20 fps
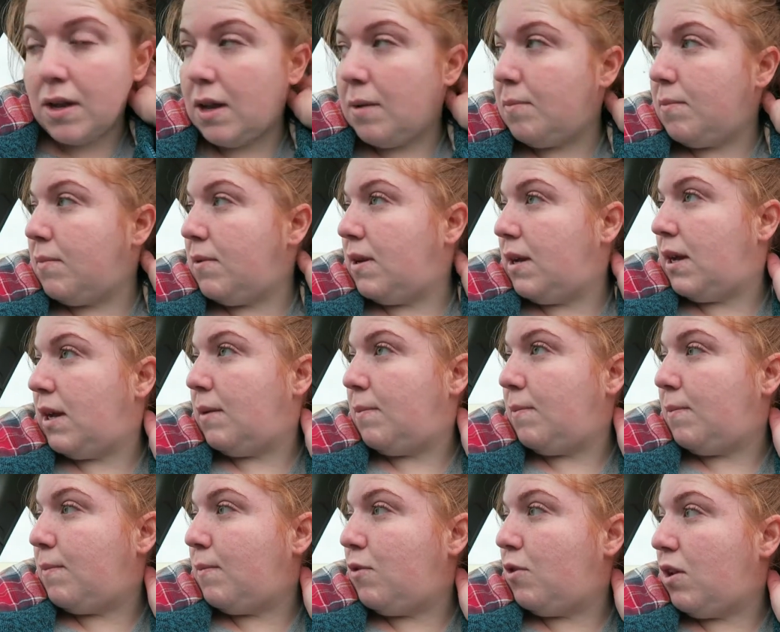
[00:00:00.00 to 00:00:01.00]

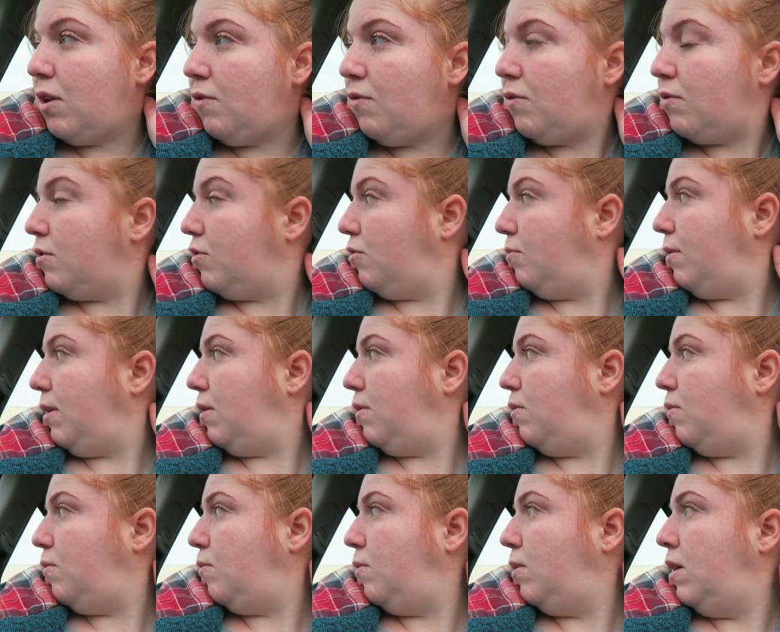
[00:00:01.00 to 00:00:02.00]
I'm looking forward to be
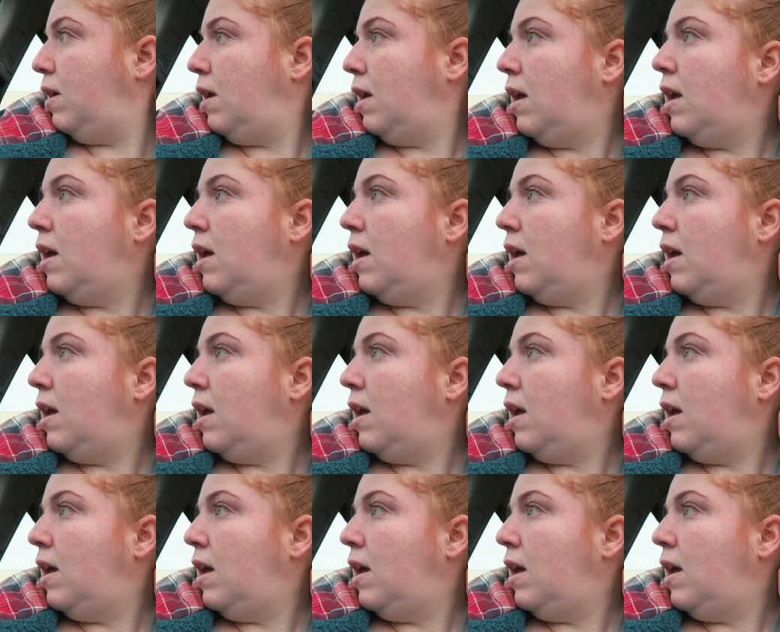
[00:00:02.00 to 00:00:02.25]
home.